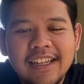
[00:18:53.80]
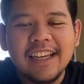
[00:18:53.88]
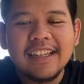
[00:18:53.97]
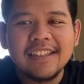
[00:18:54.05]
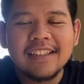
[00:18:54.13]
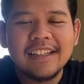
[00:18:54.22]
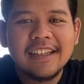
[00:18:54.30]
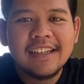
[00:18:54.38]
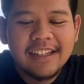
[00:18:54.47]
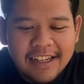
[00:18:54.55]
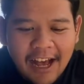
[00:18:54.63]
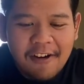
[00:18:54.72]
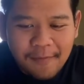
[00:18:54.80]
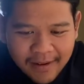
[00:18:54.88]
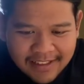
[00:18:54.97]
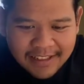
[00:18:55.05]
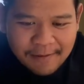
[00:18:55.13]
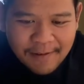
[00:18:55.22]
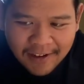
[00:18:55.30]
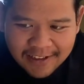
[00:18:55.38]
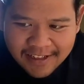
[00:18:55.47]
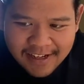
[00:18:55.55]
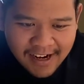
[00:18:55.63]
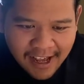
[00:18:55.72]
Yes, now please give me
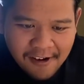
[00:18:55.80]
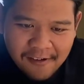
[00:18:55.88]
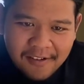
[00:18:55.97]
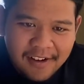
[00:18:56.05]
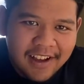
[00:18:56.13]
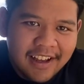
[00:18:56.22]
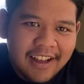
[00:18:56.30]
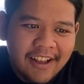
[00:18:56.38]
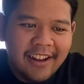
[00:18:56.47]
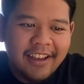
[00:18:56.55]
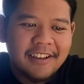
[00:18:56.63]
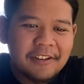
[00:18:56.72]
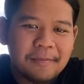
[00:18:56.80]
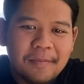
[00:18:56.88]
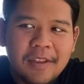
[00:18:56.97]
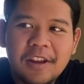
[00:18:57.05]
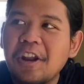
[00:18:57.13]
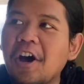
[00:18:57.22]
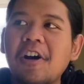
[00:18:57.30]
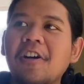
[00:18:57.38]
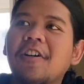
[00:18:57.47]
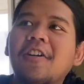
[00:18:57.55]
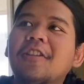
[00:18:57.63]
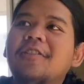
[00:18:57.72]
oxygen now. Like. No,
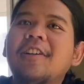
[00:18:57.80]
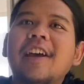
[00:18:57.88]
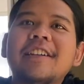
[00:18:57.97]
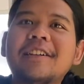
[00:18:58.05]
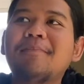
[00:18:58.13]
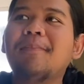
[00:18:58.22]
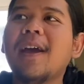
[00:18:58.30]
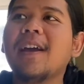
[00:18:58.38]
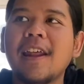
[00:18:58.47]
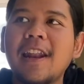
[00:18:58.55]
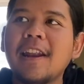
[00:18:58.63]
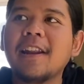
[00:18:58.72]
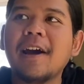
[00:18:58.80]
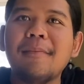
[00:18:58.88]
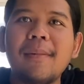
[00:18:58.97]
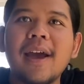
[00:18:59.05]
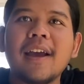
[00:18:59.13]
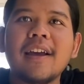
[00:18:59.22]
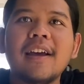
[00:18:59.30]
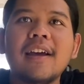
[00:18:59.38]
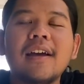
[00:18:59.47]
go to the cashier, pay, and then come back.